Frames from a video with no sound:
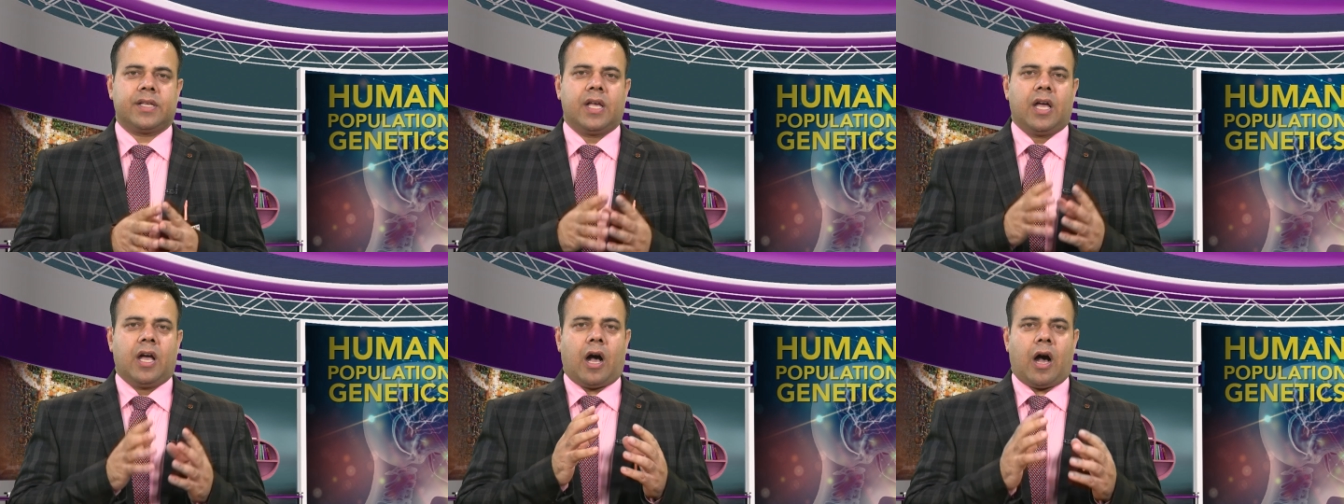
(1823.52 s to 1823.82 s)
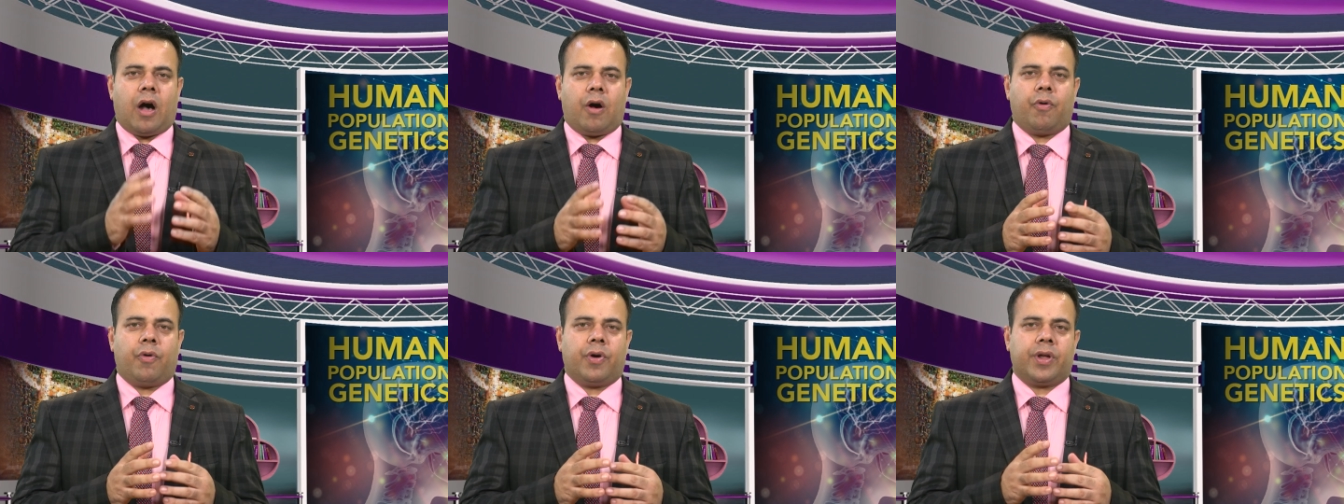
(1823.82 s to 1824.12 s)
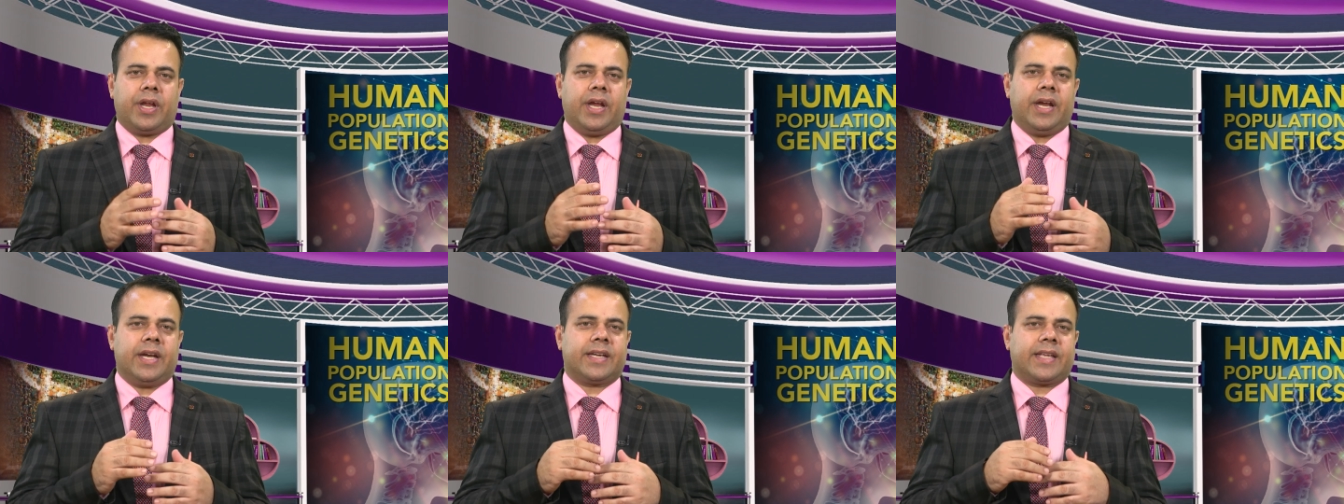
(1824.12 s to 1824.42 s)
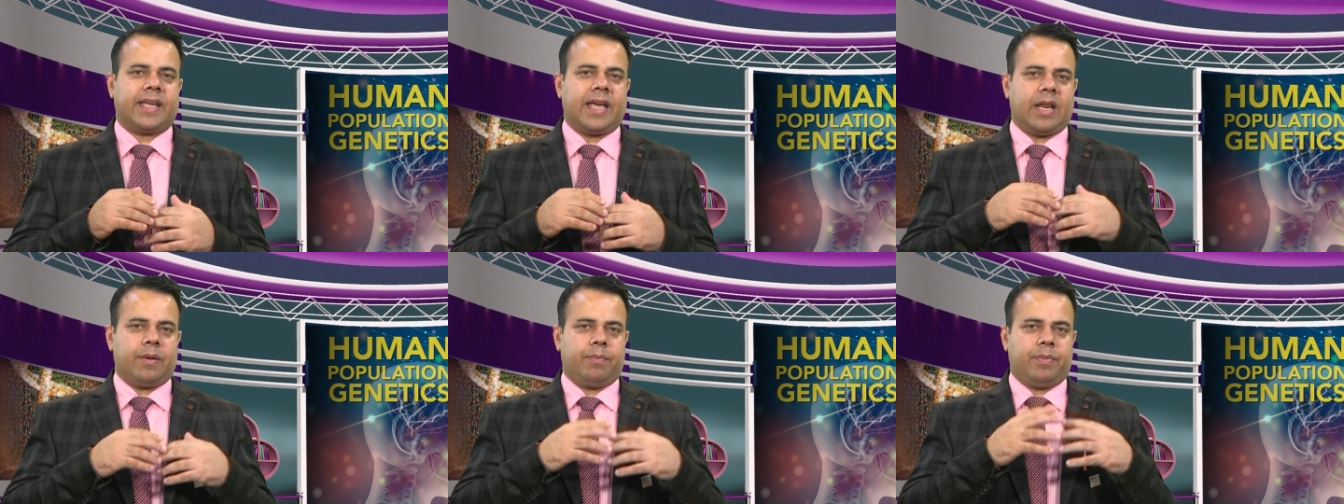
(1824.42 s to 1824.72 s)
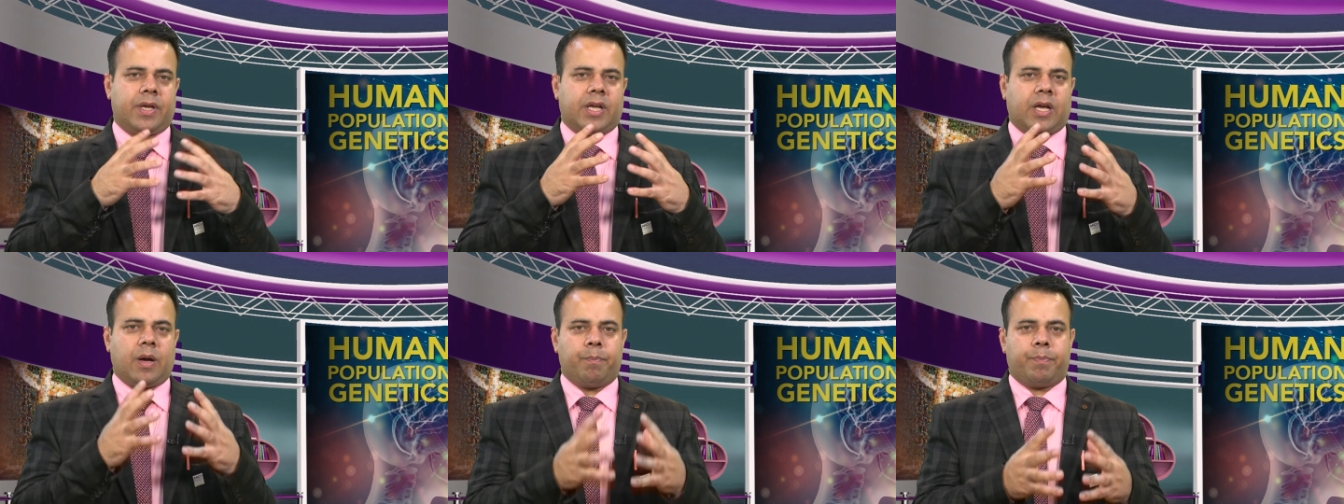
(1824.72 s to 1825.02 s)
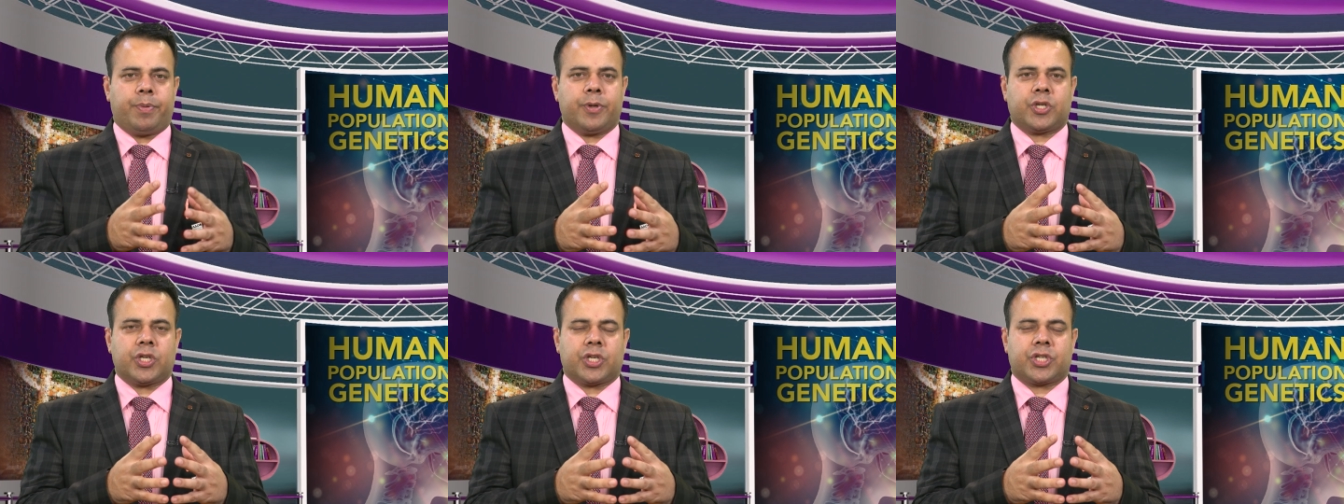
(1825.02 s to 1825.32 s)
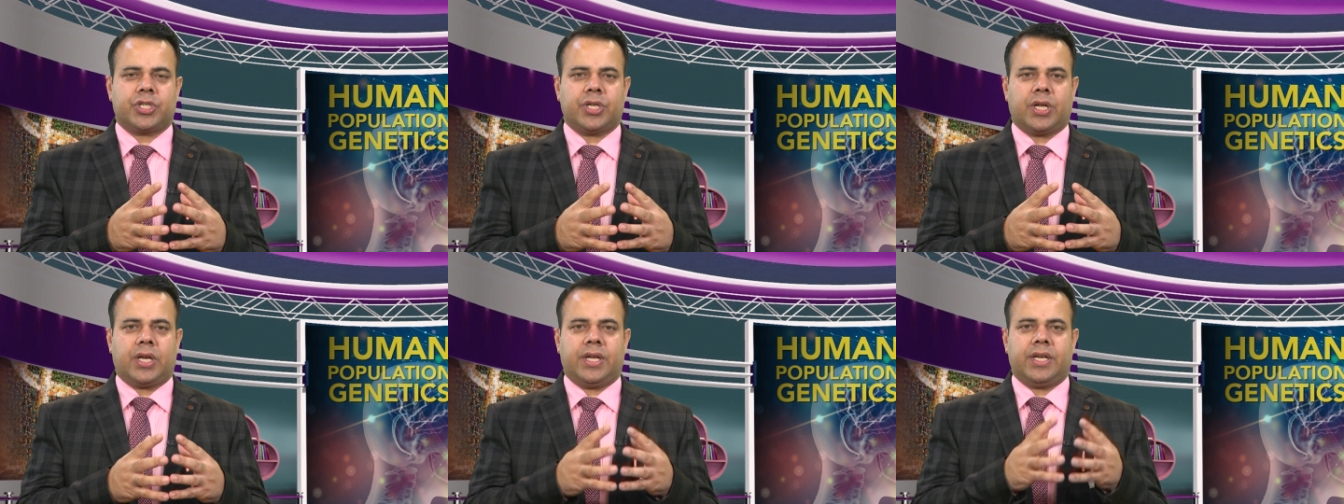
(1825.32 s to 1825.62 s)
However, it can be
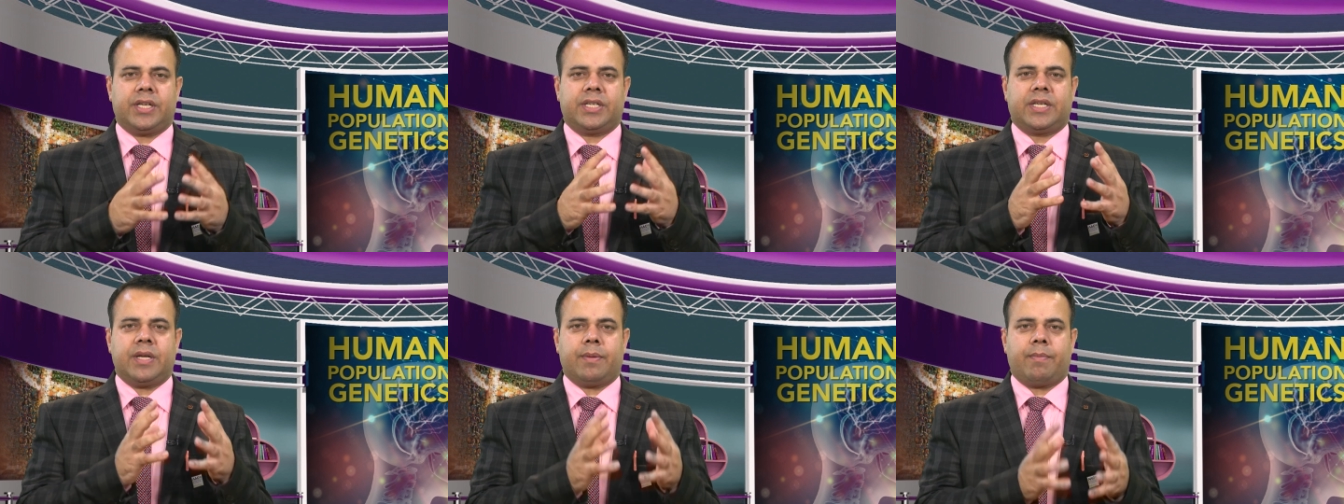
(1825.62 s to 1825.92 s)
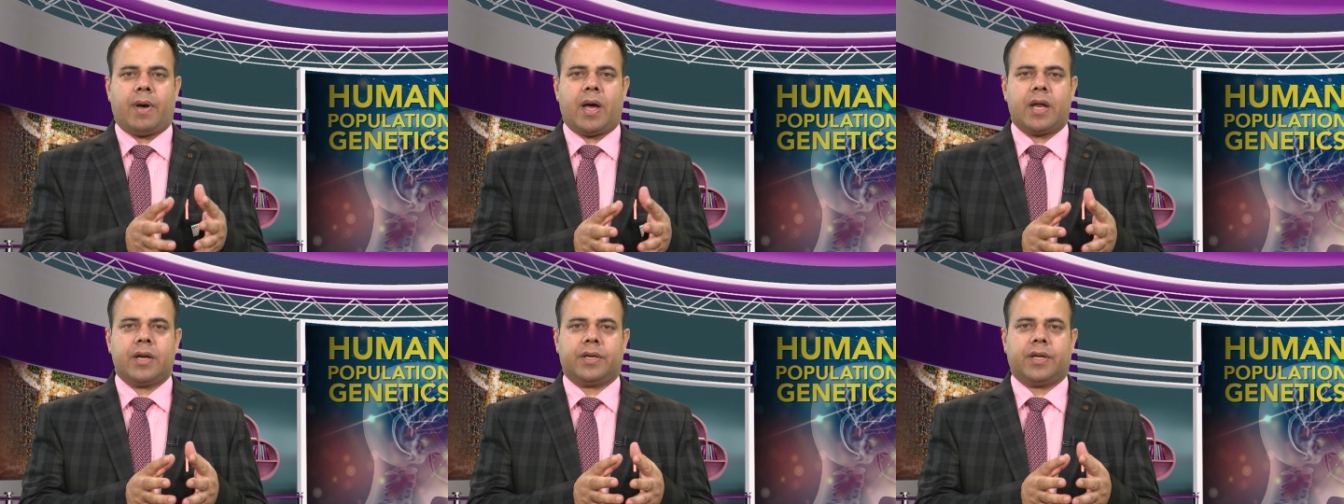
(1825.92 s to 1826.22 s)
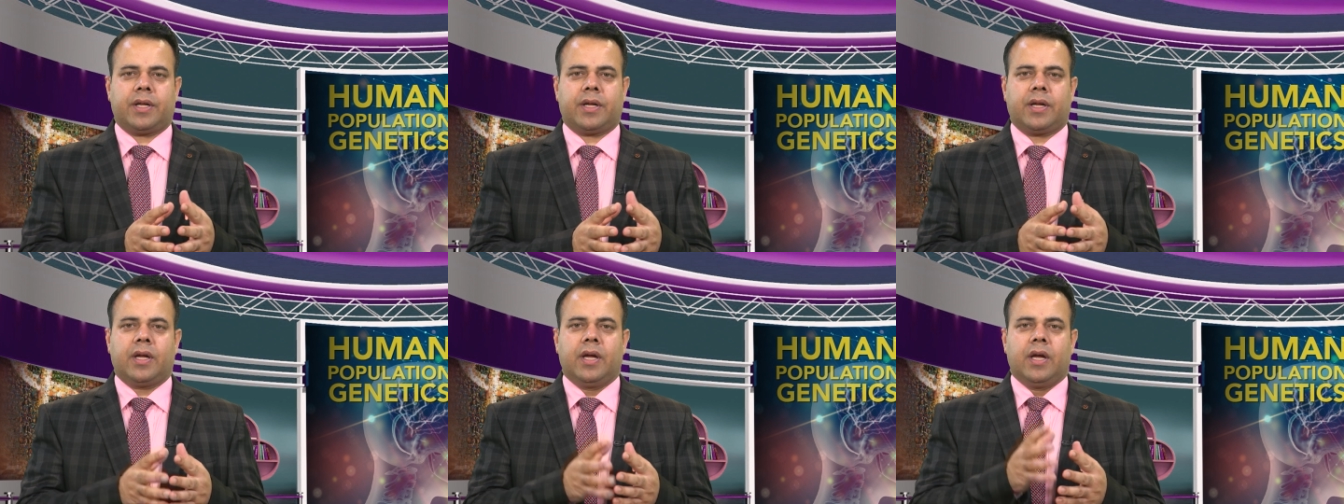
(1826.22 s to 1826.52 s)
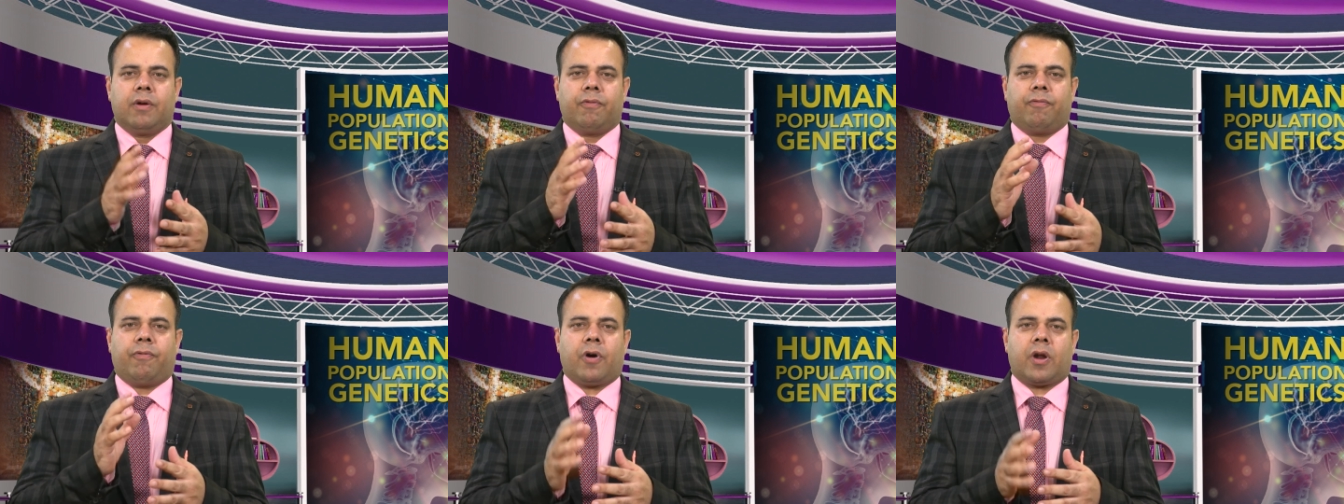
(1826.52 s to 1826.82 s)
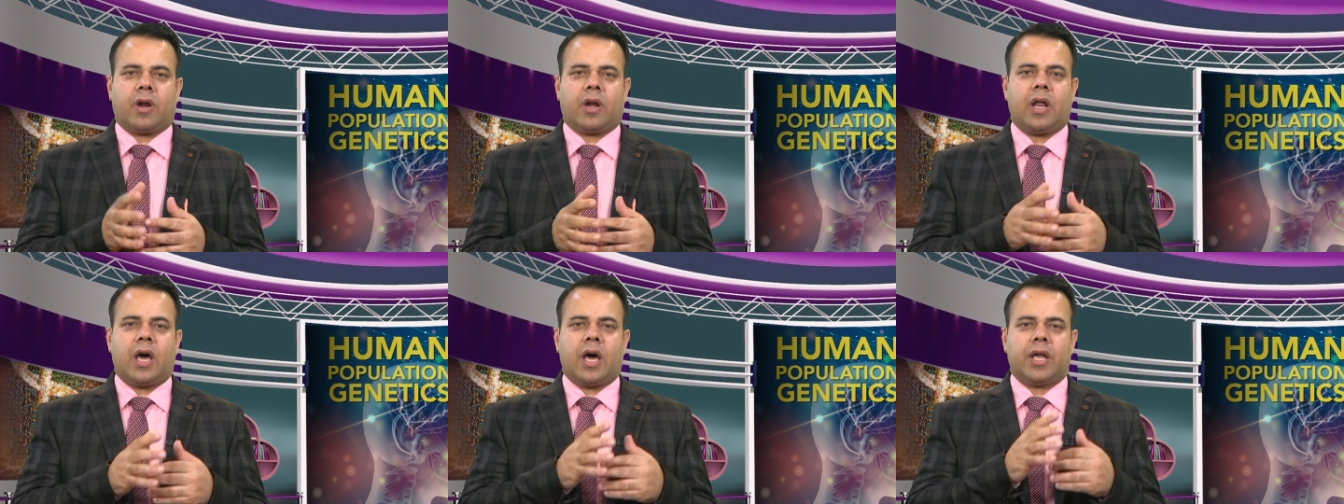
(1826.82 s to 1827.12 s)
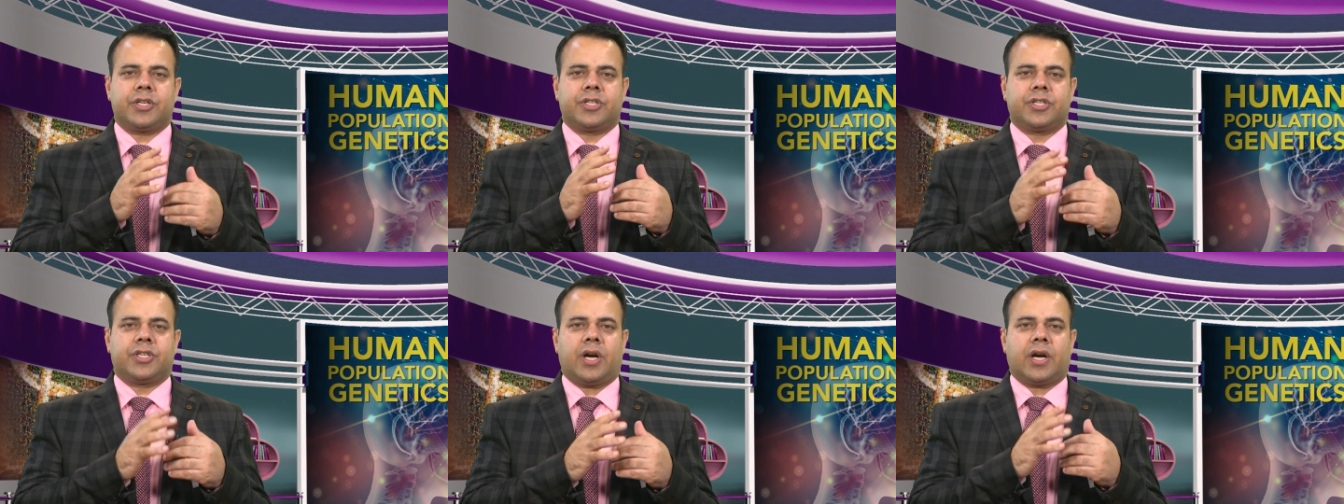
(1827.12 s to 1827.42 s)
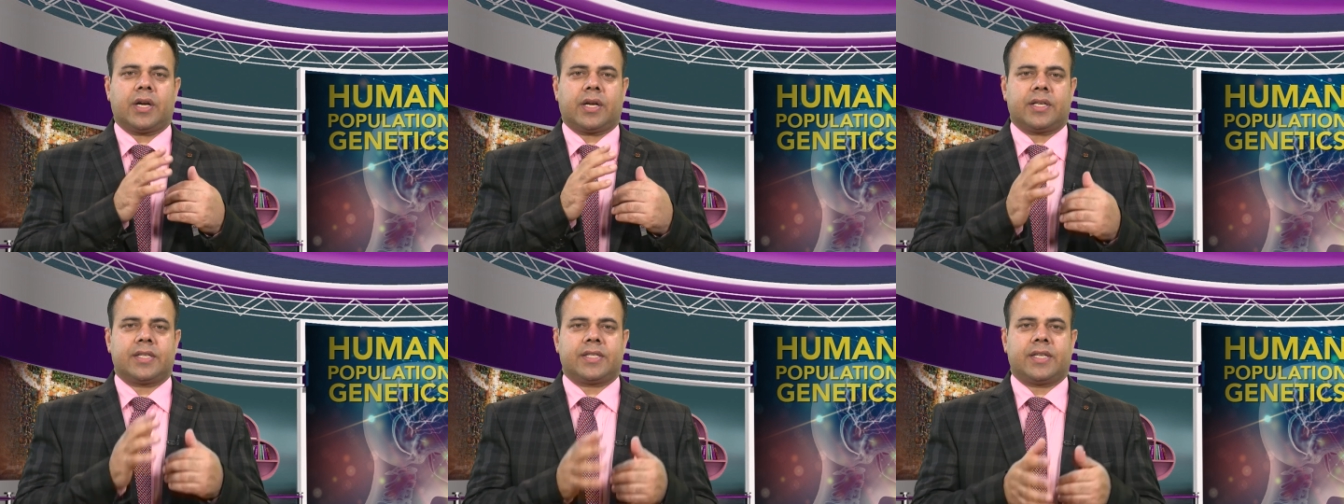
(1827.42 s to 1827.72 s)
computationally demanding for large
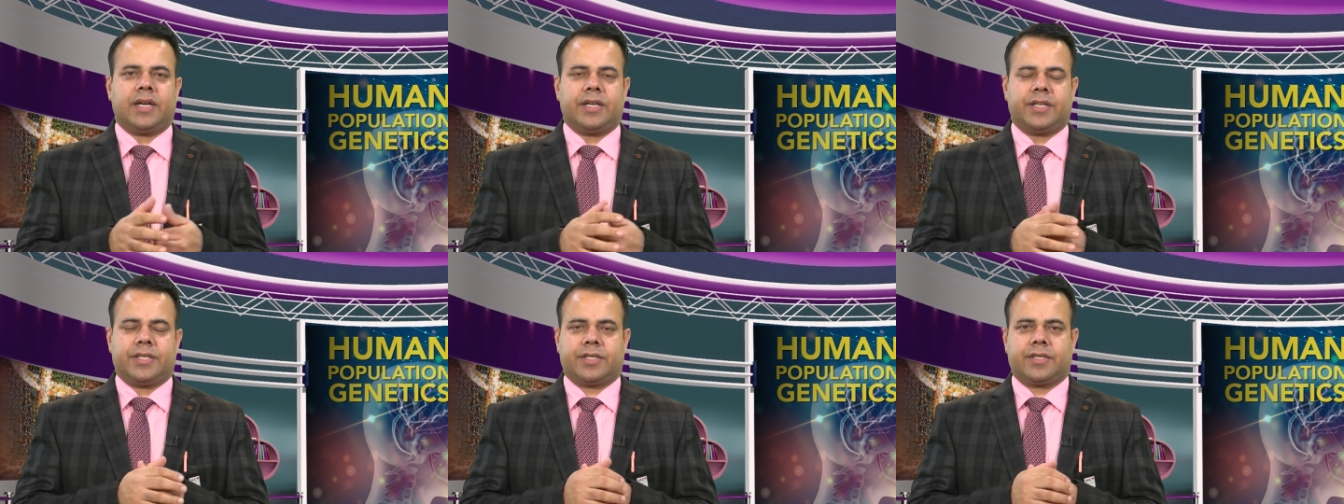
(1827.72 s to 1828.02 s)
data sets.